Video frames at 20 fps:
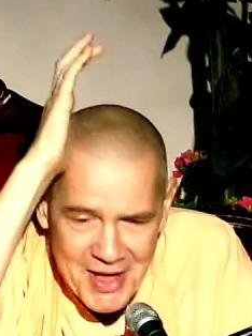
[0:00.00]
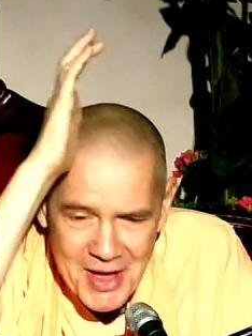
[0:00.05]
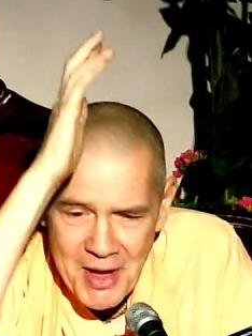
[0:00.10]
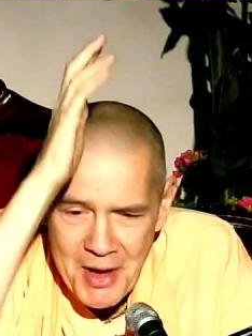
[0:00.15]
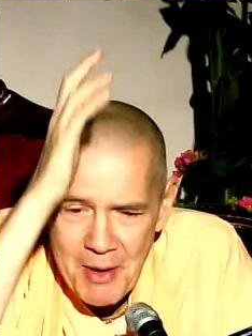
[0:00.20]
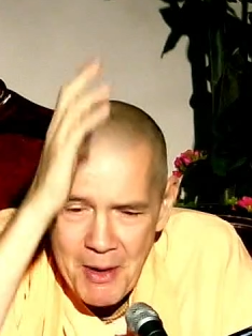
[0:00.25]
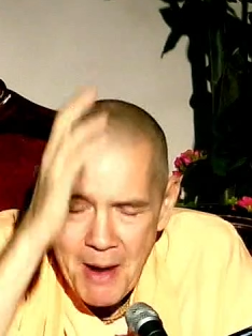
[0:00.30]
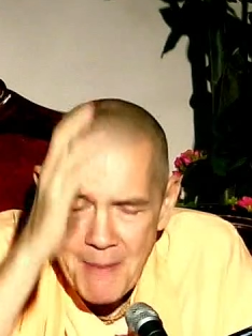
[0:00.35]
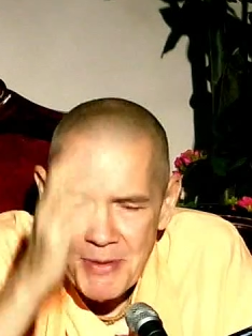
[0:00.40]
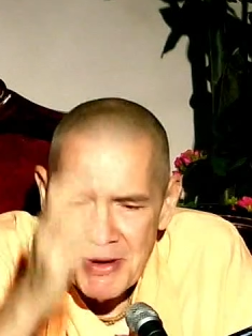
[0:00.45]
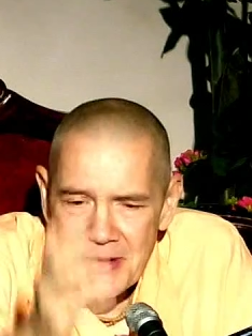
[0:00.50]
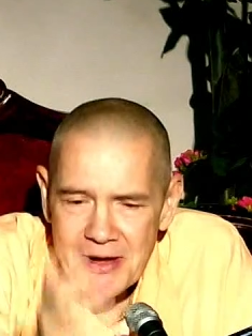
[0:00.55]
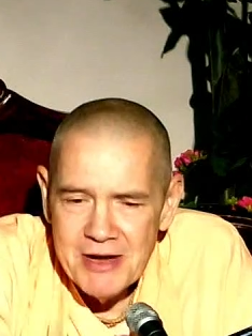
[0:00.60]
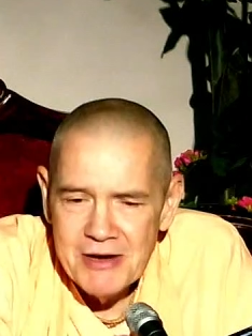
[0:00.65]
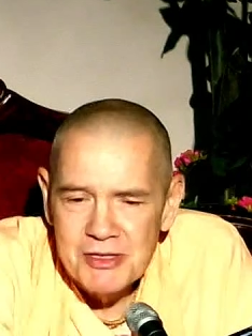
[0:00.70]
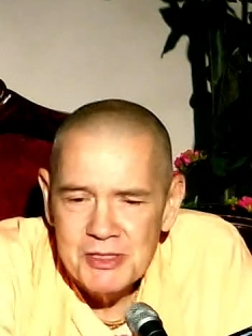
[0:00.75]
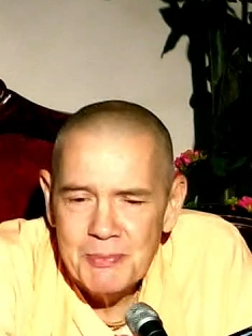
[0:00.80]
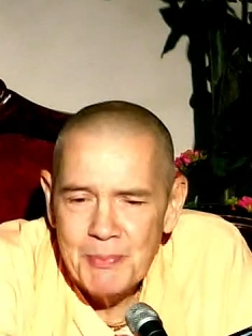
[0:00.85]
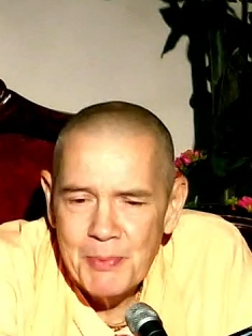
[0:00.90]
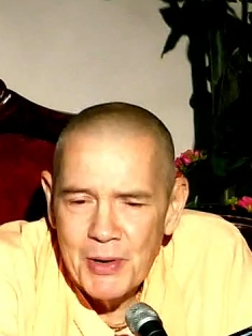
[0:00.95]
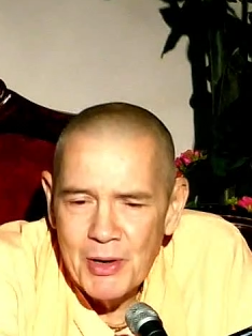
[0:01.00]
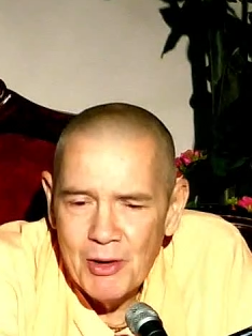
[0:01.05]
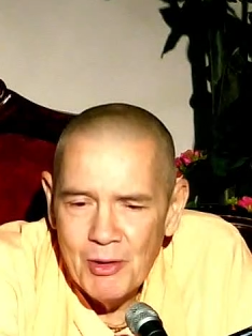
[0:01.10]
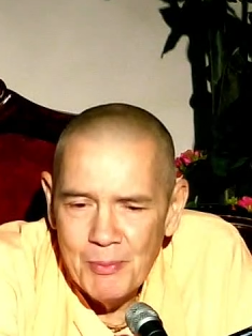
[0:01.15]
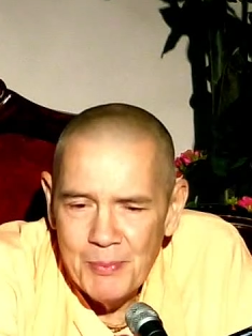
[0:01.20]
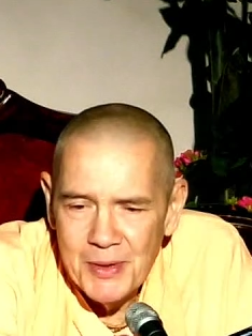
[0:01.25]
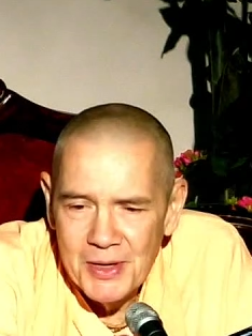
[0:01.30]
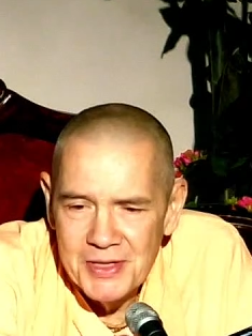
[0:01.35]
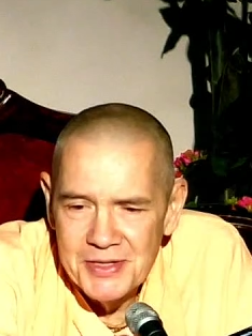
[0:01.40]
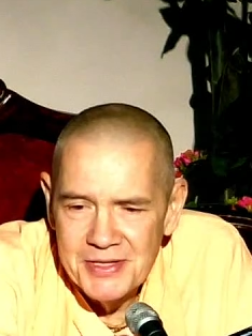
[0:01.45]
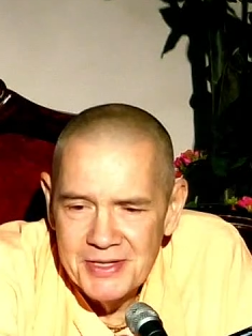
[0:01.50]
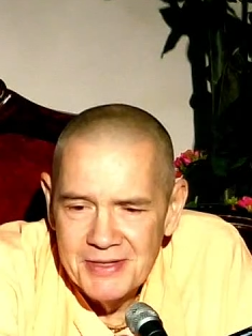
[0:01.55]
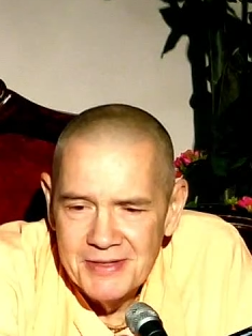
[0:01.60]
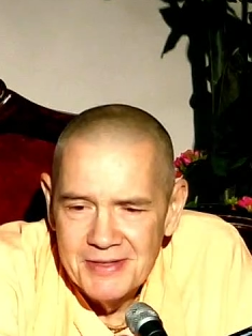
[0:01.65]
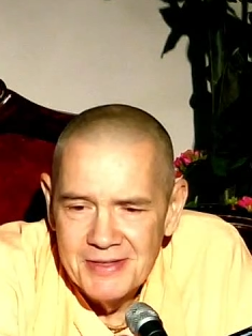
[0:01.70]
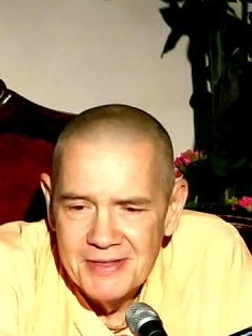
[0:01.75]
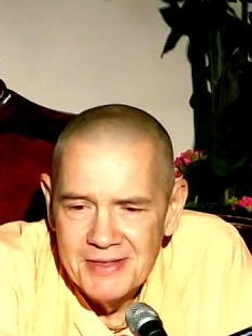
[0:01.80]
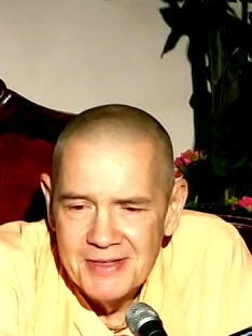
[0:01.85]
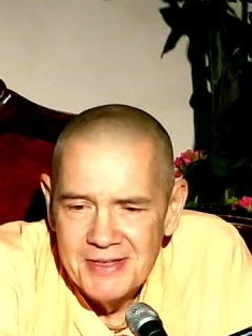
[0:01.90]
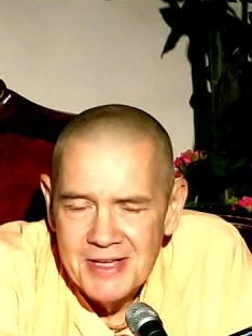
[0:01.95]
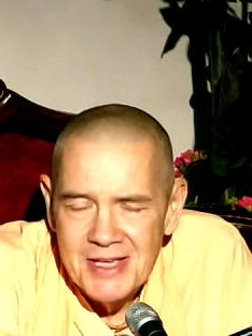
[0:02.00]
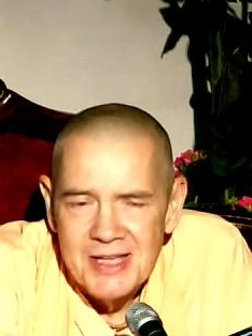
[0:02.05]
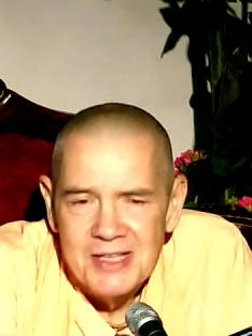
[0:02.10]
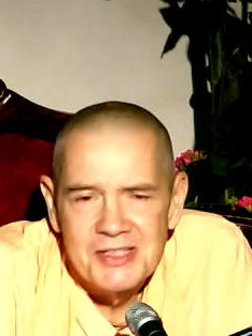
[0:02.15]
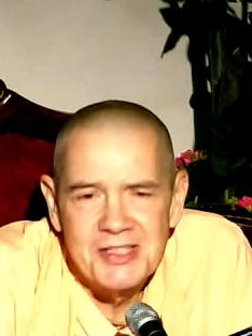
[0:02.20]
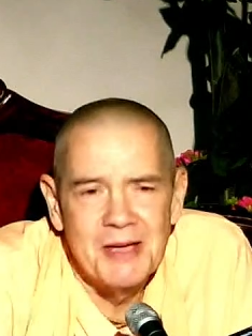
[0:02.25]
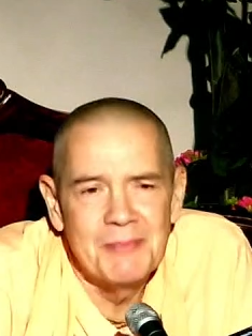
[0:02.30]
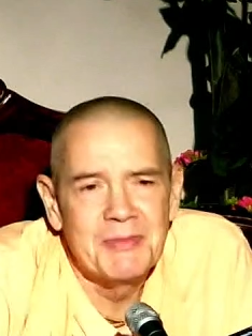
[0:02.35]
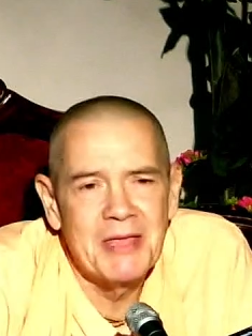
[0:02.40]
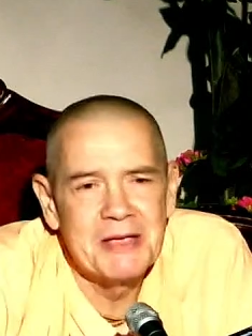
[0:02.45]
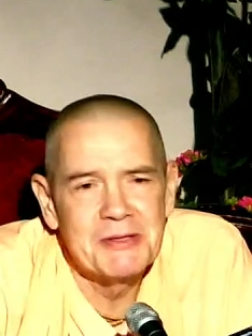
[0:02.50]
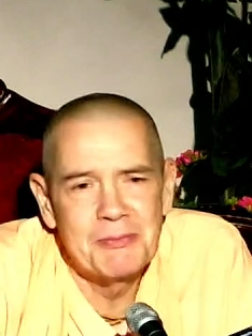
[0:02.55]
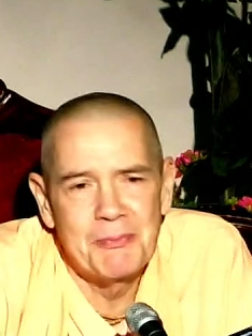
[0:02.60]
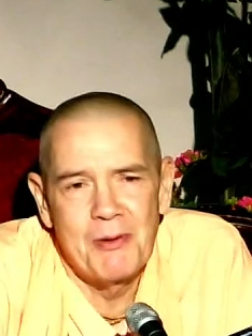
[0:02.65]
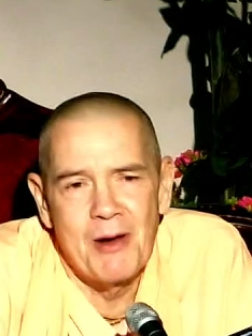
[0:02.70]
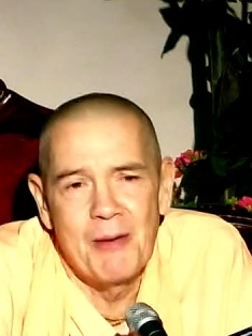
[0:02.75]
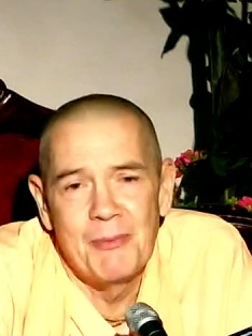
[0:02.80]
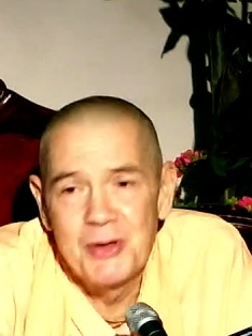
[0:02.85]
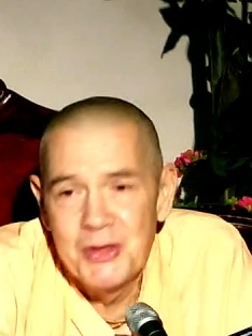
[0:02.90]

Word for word: I mean, here's Prabhupada. Sometimes Prabhupada,